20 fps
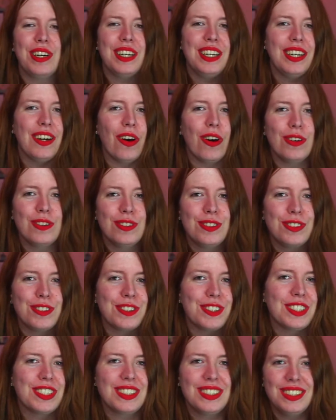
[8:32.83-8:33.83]
on
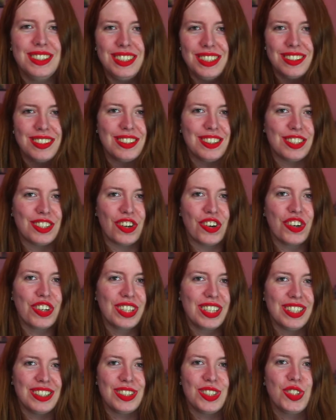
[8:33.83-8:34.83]
tour this
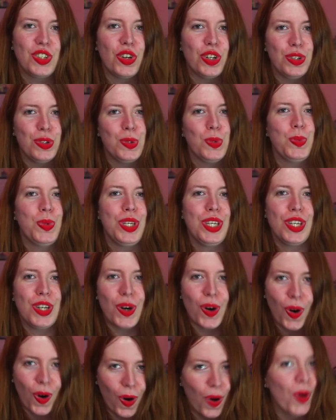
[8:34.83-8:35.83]
song is going to be
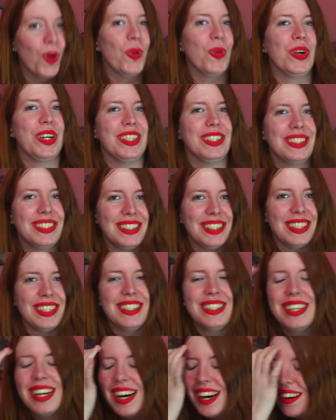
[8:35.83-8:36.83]
always there
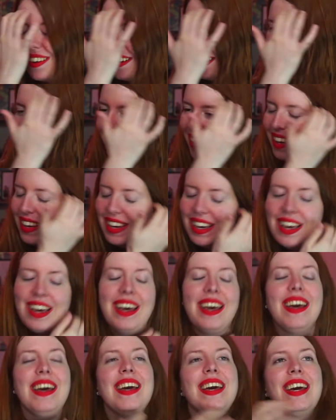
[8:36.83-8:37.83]
now.
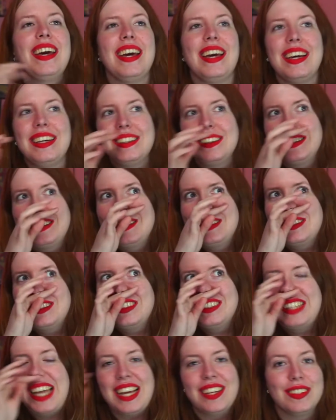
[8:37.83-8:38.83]
It's
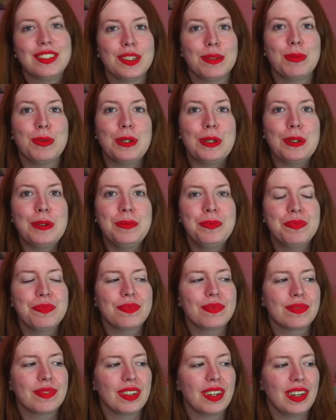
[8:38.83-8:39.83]
danceable.
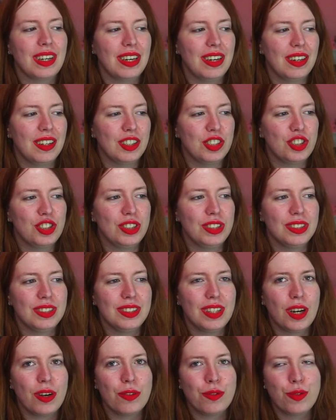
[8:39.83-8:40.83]
She's
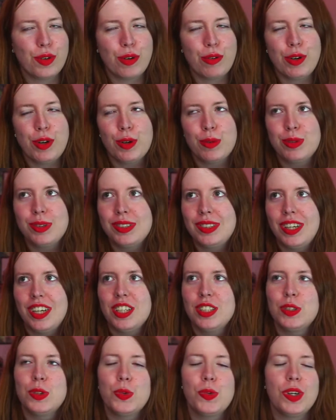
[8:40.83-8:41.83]
now very
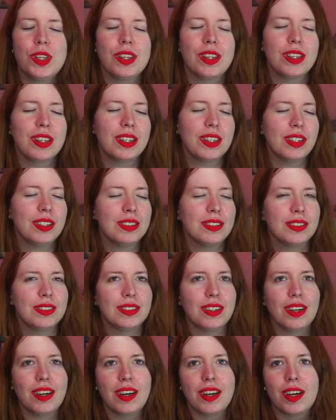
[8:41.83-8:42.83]
obsessed with these
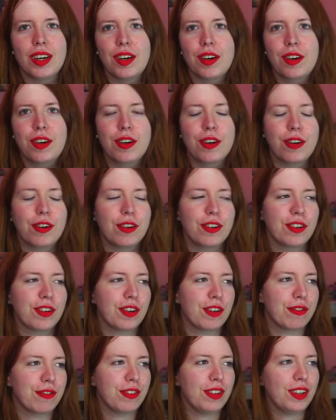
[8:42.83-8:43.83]

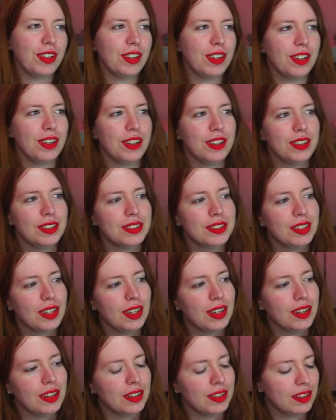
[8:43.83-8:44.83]
choreographies,
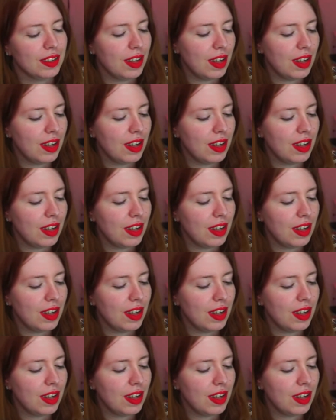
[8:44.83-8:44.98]
and